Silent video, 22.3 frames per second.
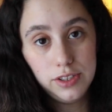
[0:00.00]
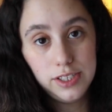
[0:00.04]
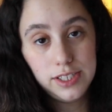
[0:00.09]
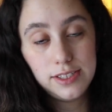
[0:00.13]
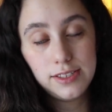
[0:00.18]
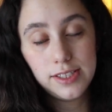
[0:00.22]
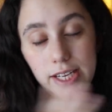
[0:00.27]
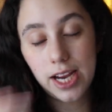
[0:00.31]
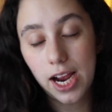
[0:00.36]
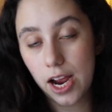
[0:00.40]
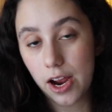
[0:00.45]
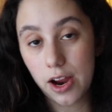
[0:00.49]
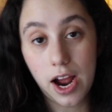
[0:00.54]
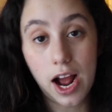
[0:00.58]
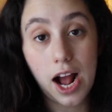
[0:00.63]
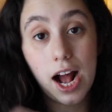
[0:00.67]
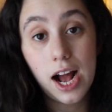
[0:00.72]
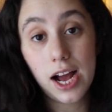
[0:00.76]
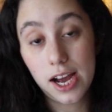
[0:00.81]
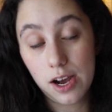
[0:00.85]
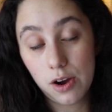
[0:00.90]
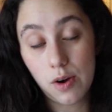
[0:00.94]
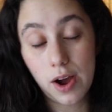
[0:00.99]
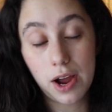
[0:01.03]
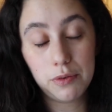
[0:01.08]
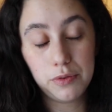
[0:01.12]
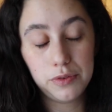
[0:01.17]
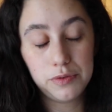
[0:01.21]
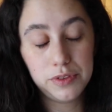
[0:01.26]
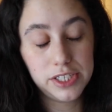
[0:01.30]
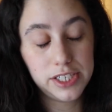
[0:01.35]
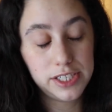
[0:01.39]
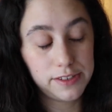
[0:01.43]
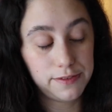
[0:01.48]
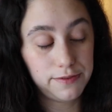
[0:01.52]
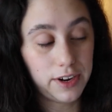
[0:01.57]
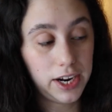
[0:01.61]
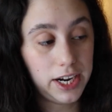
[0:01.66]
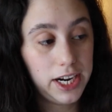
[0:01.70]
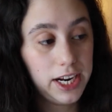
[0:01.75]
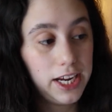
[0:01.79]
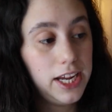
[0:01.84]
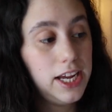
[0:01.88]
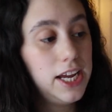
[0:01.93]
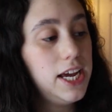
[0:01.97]
This is how I would
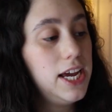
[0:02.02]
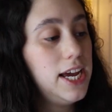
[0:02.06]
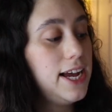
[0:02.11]
define it.